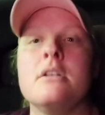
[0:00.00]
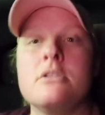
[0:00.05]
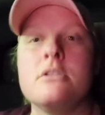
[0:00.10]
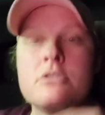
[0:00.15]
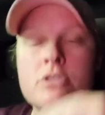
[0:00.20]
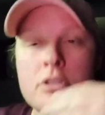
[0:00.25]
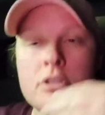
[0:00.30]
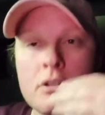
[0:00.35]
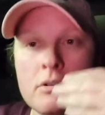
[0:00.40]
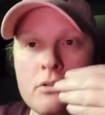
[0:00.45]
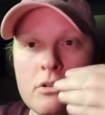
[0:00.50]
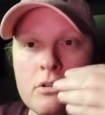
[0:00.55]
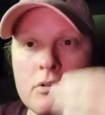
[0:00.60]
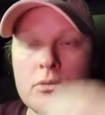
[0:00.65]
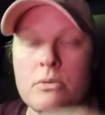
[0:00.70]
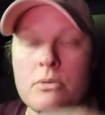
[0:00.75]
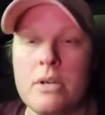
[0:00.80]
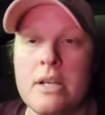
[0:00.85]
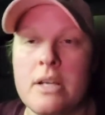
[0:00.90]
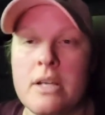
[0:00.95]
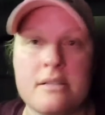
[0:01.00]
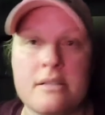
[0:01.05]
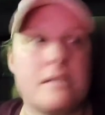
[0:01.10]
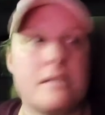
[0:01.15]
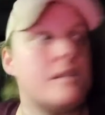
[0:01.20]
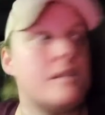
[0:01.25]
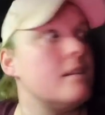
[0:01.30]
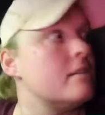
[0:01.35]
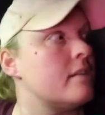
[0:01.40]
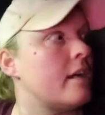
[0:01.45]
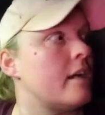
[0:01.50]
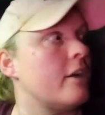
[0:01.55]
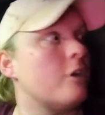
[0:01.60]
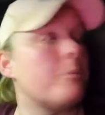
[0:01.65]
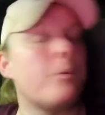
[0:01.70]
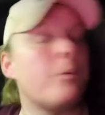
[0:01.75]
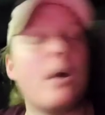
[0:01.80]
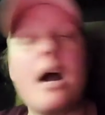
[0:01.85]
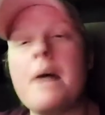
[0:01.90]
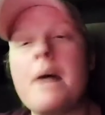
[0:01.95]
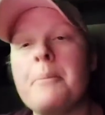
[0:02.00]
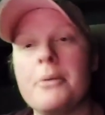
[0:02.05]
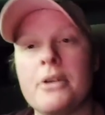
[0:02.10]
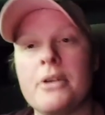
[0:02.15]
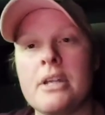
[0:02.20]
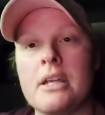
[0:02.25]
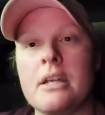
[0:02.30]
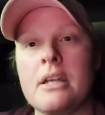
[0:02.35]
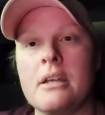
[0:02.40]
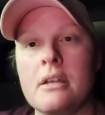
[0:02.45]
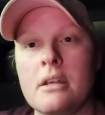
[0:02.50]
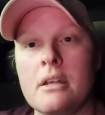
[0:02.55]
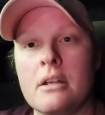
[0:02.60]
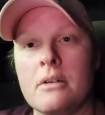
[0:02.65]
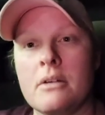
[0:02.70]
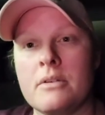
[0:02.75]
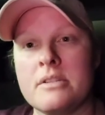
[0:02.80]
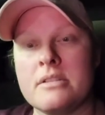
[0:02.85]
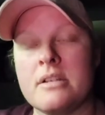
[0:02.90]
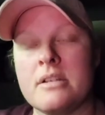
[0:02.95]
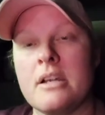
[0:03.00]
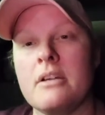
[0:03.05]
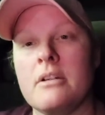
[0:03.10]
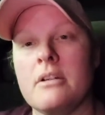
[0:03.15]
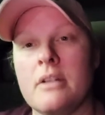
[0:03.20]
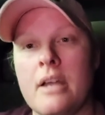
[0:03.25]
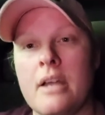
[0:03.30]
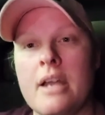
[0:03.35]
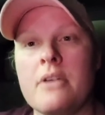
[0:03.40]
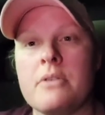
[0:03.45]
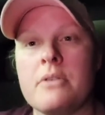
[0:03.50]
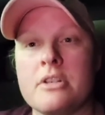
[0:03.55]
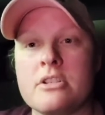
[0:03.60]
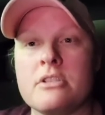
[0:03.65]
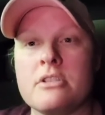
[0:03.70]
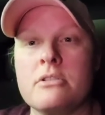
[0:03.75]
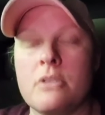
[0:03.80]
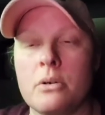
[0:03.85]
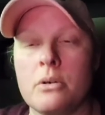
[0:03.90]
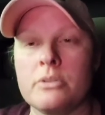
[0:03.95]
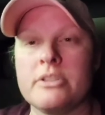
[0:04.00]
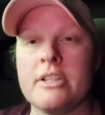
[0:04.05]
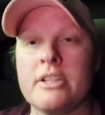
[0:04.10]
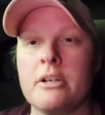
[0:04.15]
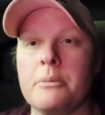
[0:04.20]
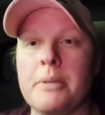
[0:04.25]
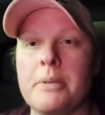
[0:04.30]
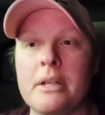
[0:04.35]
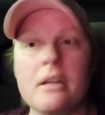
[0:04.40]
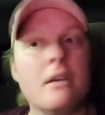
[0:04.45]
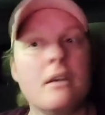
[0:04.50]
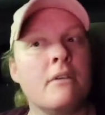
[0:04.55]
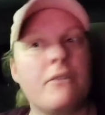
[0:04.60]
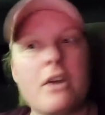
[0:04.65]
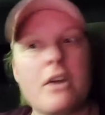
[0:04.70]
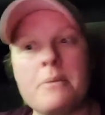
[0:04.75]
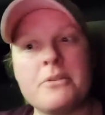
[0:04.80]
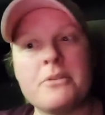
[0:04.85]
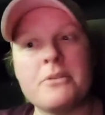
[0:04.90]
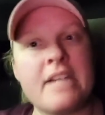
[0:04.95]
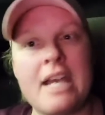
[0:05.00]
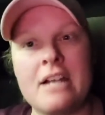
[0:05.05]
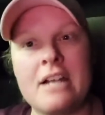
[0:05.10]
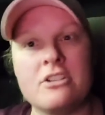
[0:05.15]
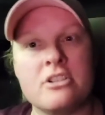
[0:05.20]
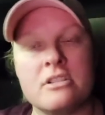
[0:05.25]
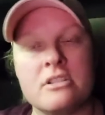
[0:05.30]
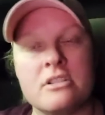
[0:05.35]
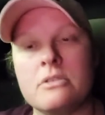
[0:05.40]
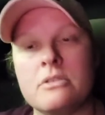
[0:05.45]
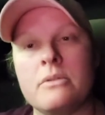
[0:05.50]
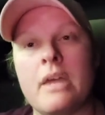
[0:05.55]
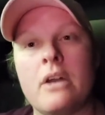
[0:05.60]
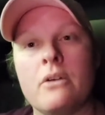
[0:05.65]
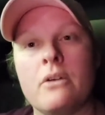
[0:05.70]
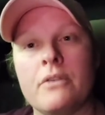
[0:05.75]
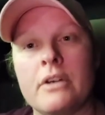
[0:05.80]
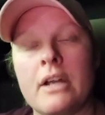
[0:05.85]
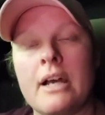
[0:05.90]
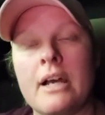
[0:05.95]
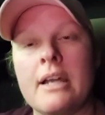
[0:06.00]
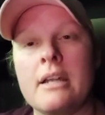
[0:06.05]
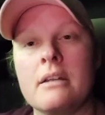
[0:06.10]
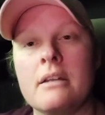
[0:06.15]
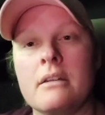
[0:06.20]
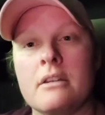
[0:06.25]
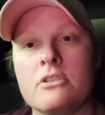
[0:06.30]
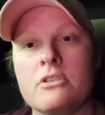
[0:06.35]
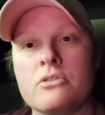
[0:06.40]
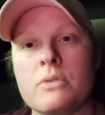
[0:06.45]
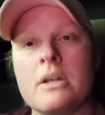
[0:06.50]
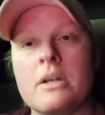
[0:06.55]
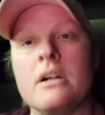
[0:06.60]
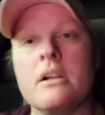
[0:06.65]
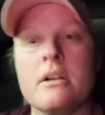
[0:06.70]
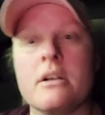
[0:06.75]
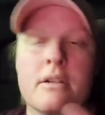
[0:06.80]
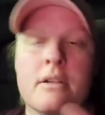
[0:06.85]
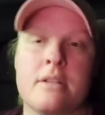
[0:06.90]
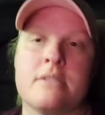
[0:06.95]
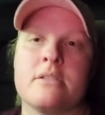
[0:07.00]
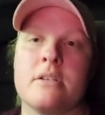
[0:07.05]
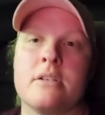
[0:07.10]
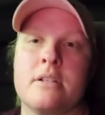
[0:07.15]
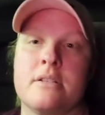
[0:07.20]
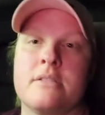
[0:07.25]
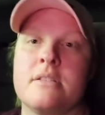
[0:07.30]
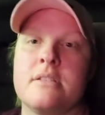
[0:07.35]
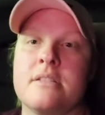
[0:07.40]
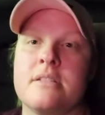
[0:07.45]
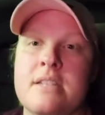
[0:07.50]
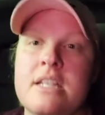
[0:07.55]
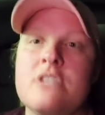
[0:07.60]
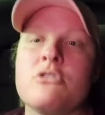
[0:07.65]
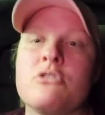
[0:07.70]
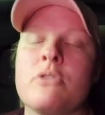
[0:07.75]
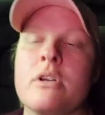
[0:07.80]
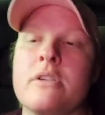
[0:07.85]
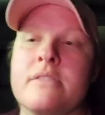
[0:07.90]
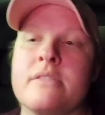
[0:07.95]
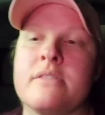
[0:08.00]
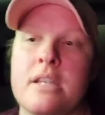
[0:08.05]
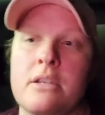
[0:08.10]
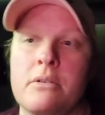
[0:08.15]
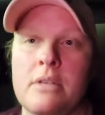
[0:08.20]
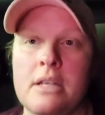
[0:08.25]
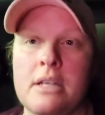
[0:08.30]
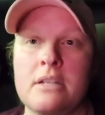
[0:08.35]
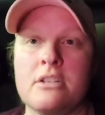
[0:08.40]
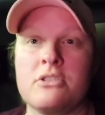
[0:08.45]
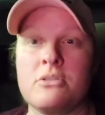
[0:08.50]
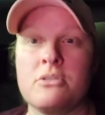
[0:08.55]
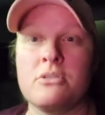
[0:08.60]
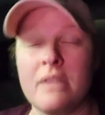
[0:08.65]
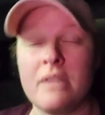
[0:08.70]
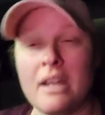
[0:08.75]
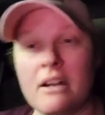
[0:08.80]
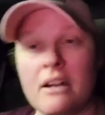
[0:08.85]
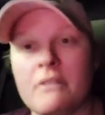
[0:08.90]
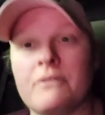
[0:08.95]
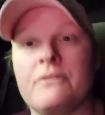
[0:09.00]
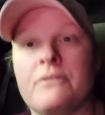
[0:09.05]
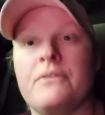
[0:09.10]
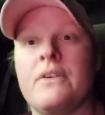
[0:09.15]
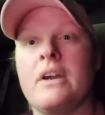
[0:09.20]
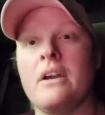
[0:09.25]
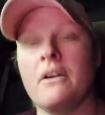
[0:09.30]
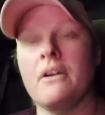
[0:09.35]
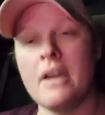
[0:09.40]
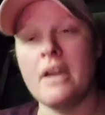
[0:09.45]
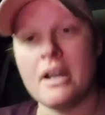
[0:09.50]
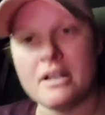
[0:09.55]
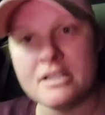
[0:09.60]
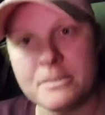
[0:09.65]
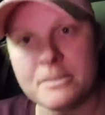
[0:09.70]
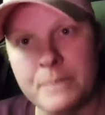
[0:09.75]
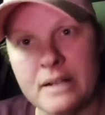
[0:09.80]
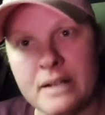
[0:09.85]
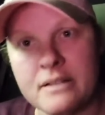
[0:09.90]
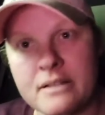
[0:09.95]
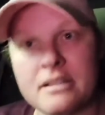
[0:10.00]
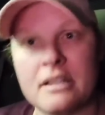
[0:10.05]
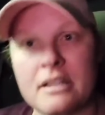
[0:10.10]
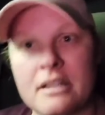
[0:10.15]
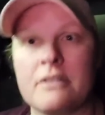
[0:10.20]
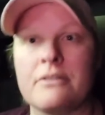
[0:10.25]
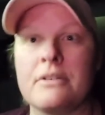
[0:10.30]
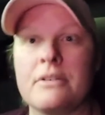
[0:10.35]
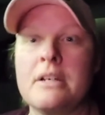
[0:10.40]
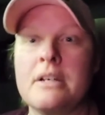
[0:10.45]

to do his entire property, you know, his entire acreage no-till. But farmers can't just do that overnight. The drill, it's it's the seed drills that you need to do that are very expensive.